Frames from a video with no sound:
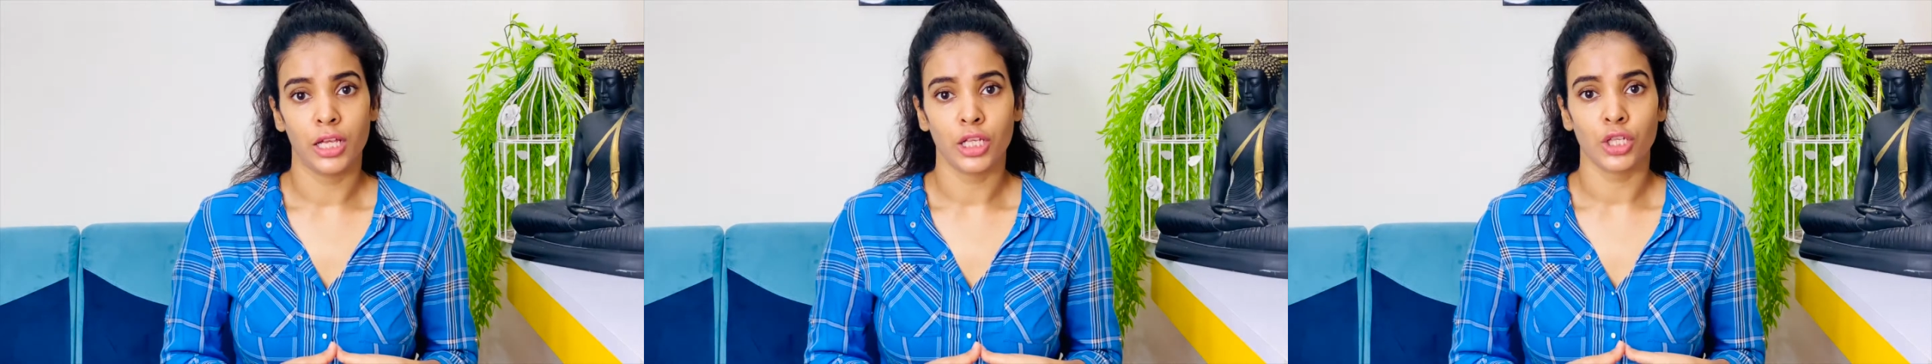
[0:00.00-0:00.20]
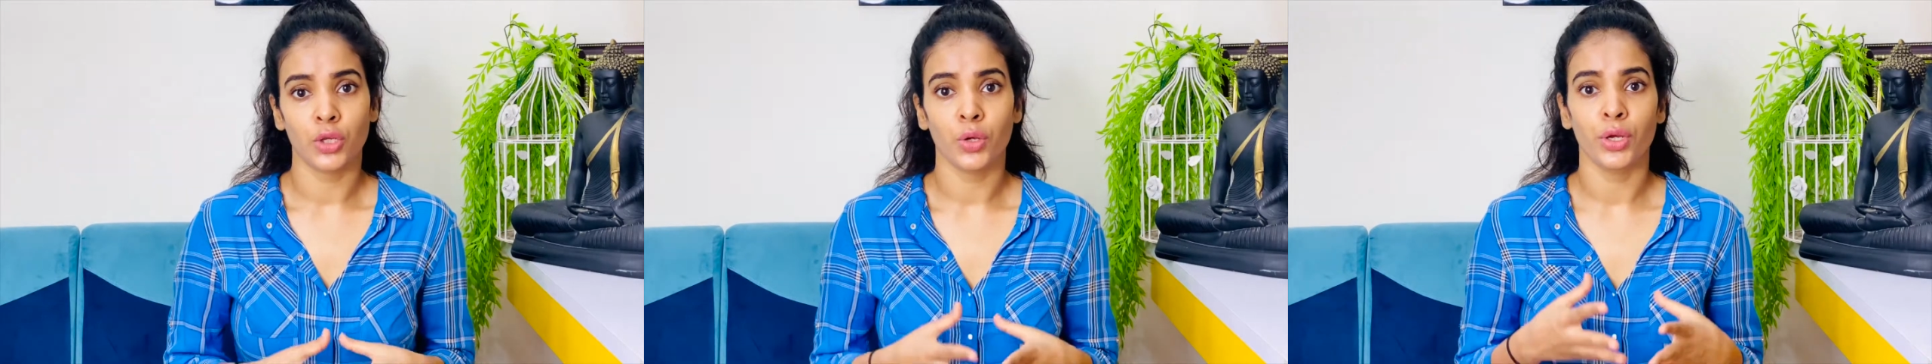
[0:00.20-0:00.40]

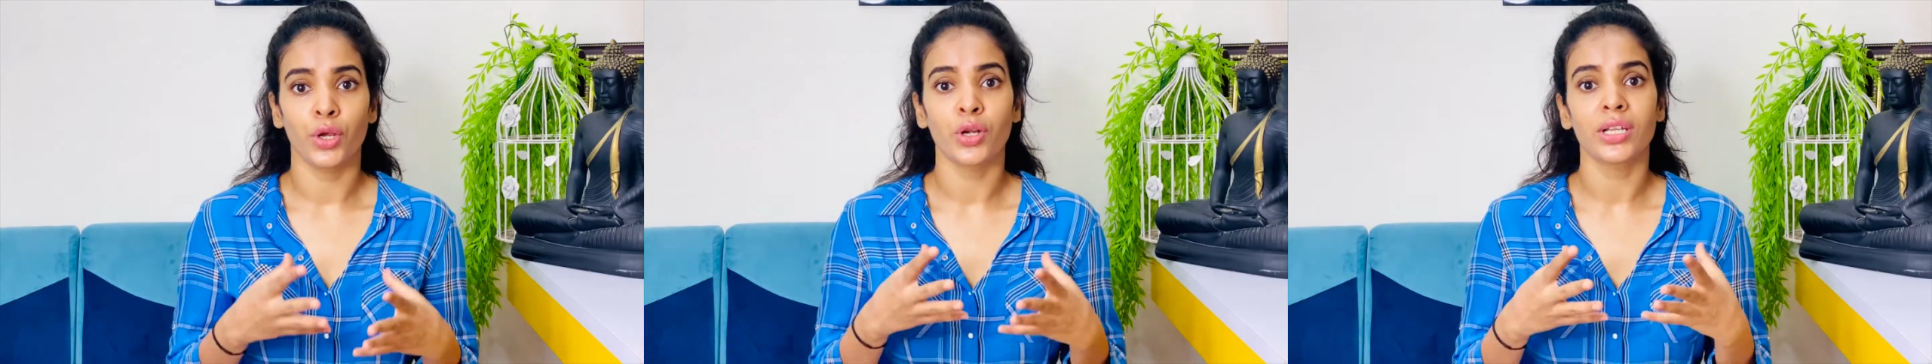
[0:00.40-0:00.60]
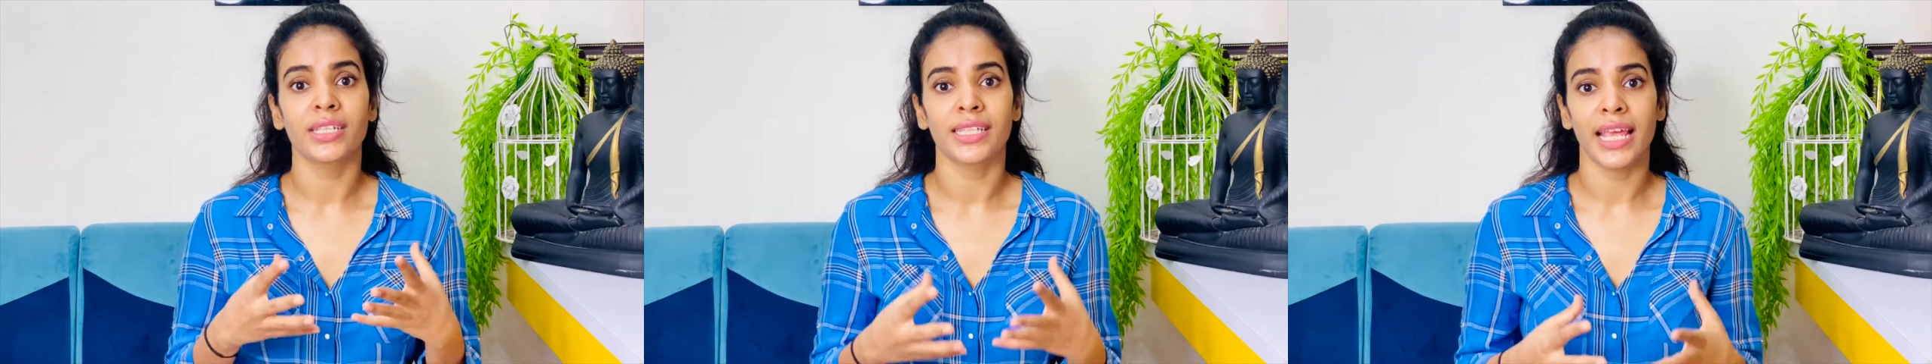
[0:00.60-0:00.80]
So
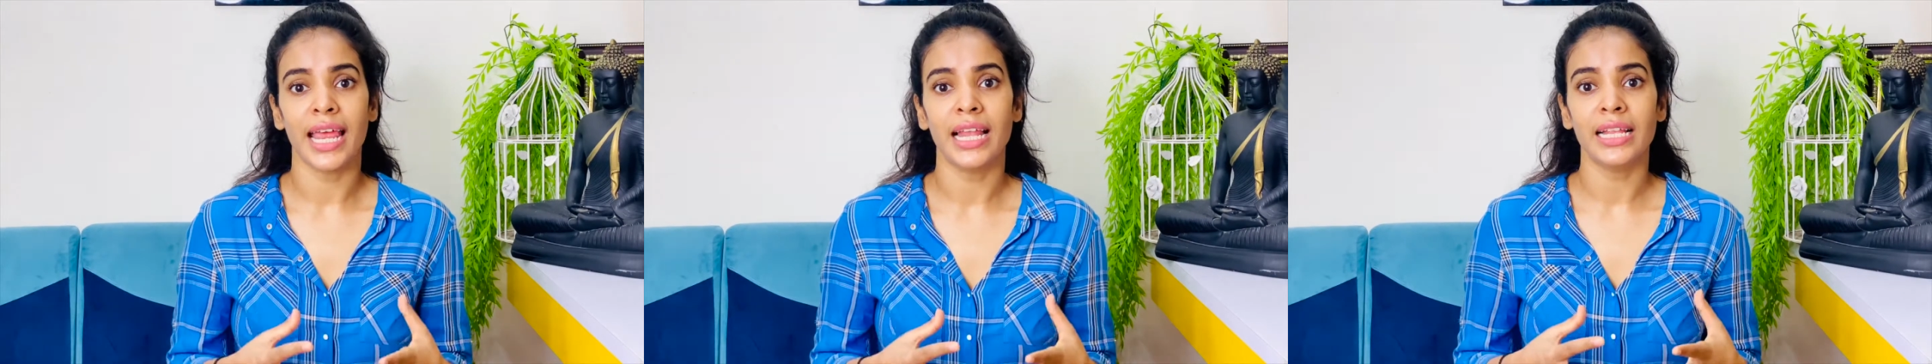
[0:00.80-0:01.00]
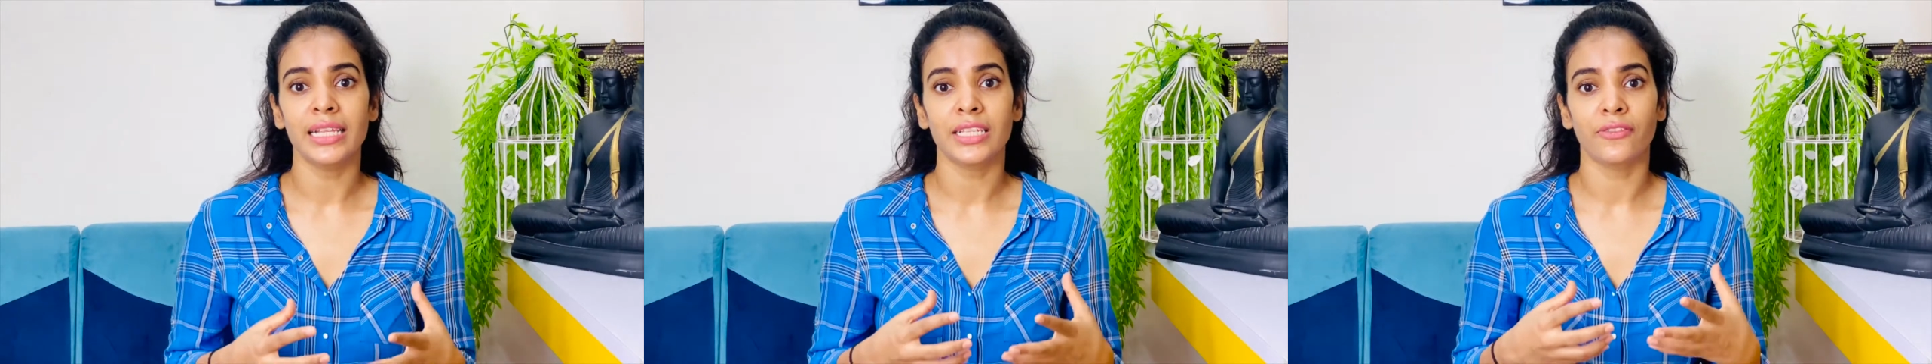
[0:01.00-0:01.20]
your
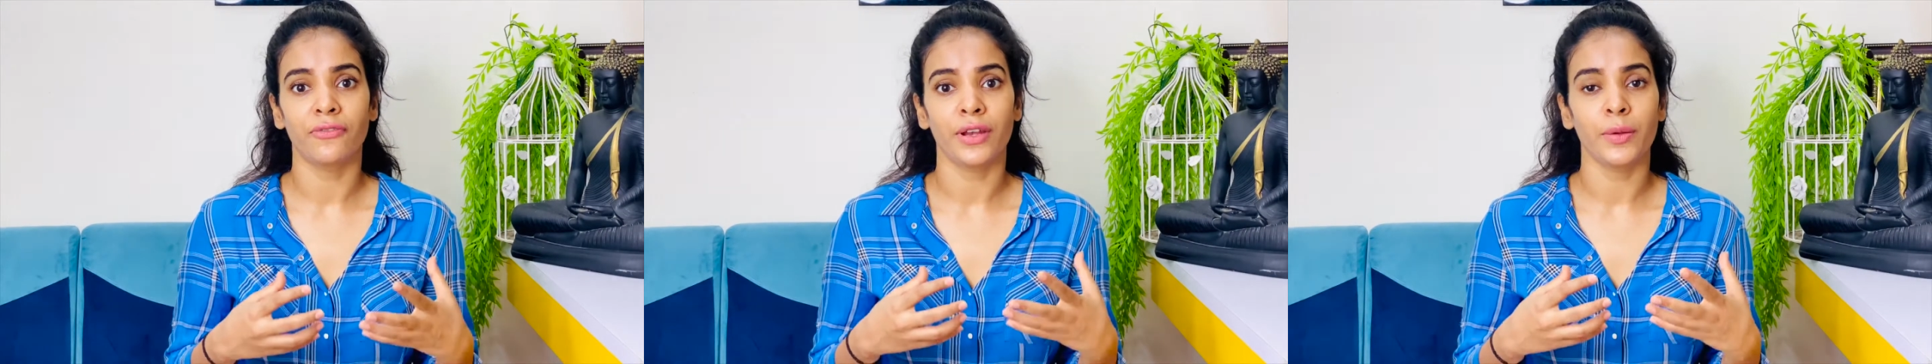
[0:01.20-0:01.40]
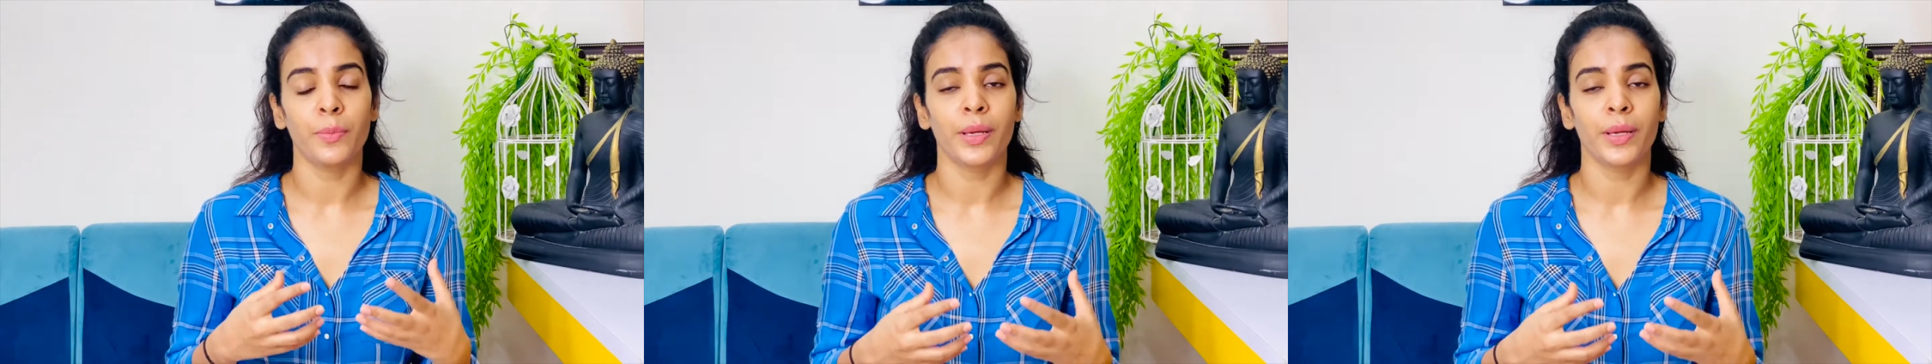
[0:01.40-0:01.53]
cells will